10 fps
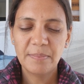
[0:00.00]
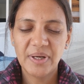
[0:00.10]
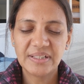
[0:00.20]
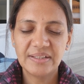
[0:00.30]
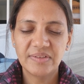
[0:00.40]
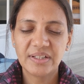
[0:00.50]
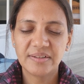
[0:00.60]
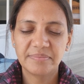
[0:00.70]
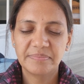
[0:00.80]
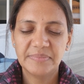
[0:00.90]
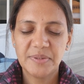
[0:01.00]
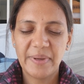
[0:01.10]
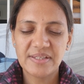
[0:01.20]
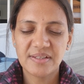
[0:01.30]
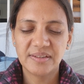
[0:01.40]
But giving it
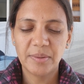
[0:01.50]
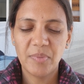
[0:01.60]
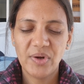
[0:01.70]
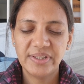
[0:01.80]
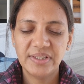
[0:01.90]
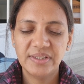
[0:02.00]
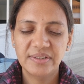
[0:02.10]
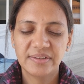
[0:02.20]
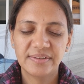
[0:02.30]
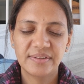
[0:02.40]
space in the body.